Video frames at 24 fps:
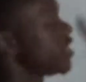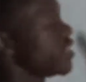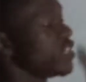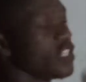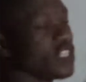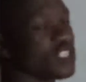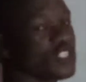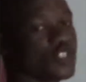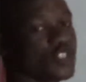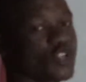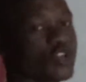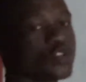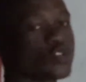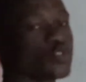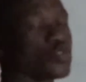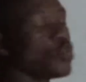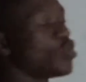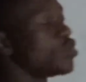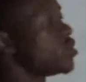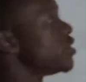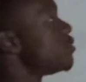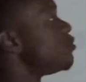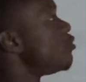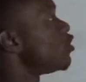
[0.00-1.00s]
in relation
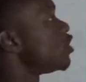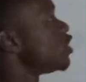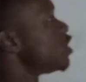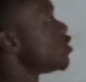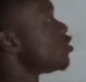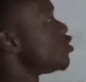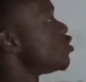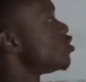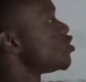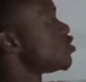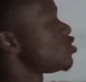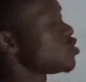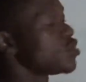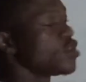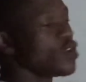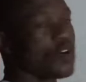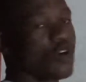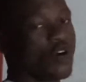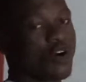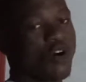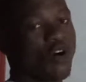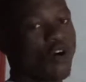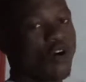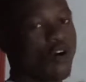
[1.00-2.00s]
to the molecules
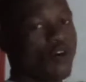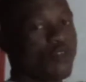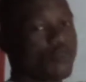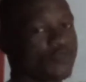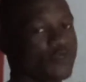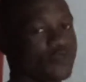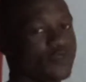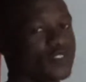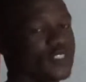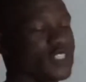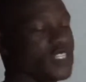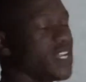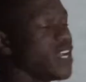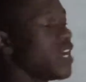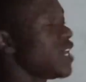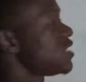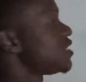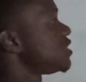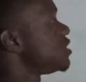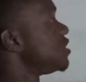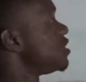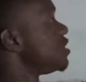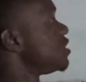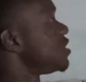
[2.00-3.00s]
of the
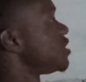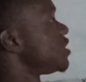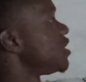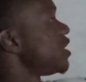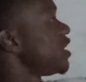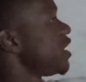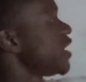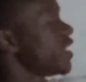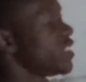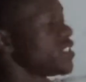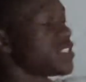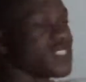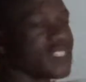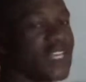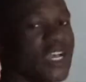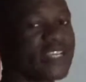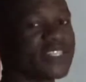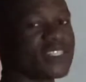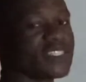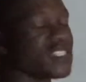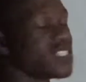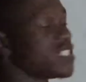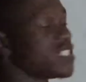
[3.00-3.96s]
gases inside the